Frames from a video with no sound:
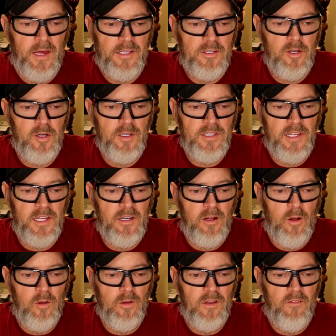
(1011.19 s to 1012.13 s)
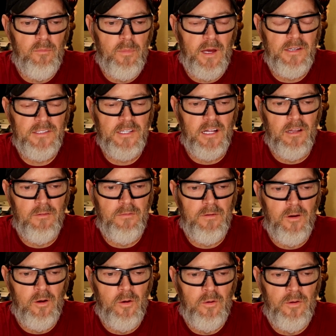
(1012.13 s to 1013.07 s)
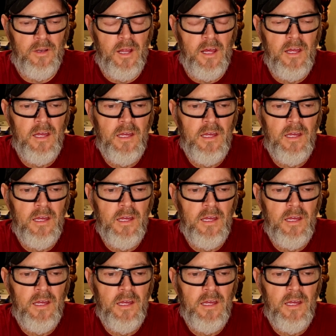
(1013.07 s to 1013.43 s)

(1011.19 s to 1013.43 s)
could get a hold of by telephone,